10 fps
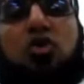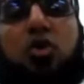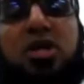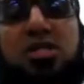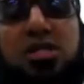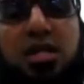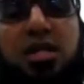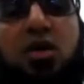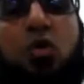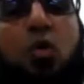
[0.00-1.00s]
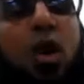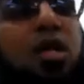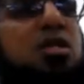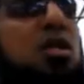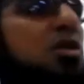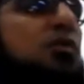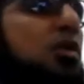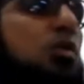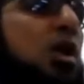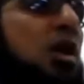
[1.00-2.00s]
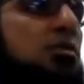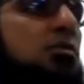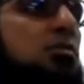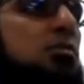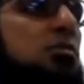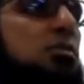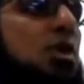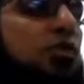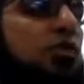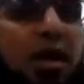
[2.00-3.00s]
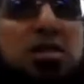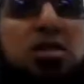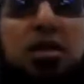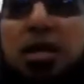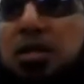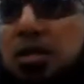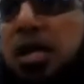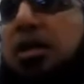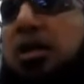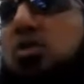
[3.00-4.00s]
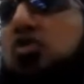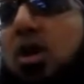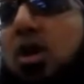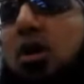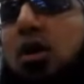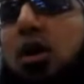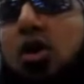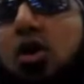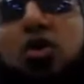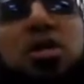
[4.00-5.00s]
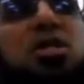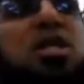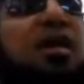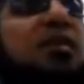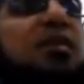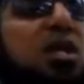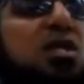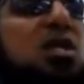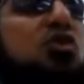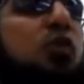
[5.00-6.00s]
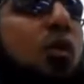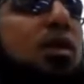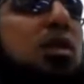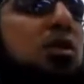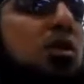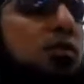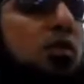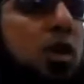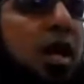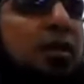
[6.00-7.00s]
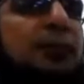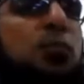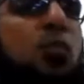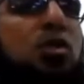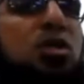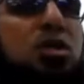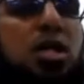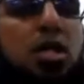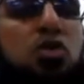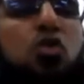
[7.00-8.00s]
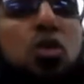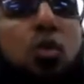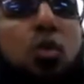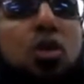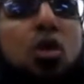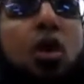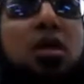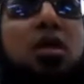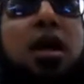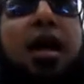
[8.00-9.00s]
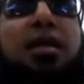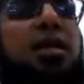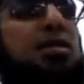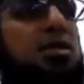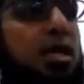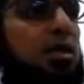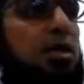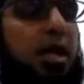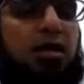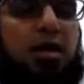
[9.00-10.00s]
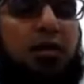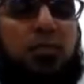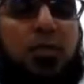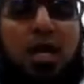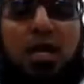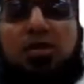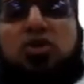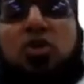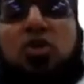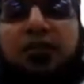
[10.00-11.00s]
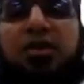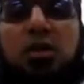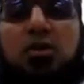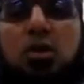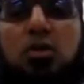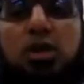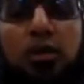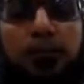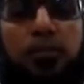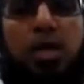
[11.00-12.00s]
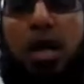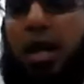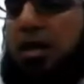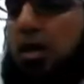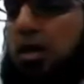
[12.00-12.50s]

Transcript: you are studying one third of the Quran. If you actually understand the Surah, you understand the message of one third of the Quran, which is there is only one God and there is nothing like him. He does not have any children and